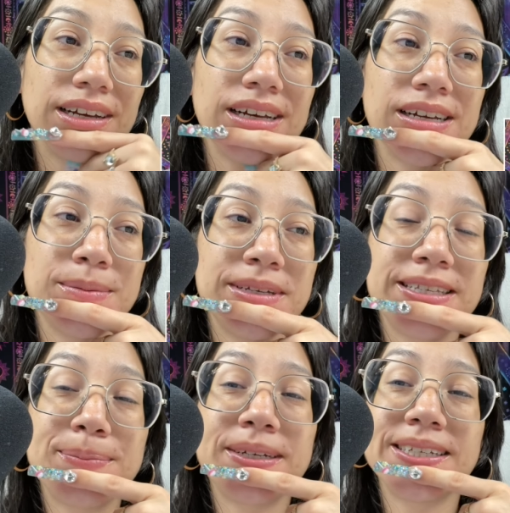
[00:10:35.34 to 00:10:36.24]
Um,
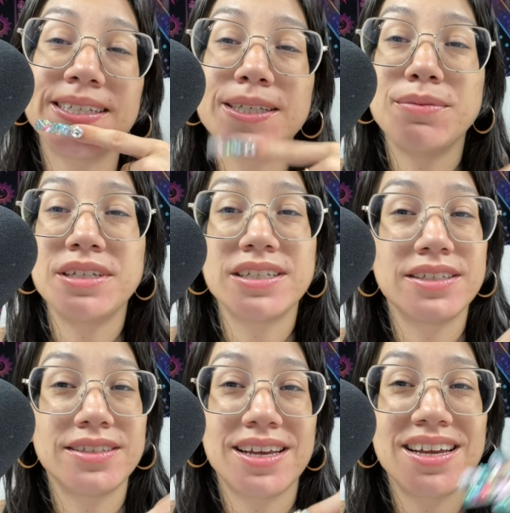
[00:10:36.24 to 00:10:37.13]
especially
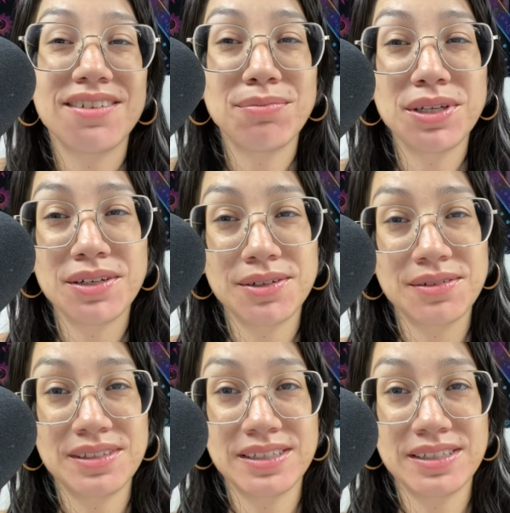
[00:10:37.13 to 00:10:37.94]
because I have been known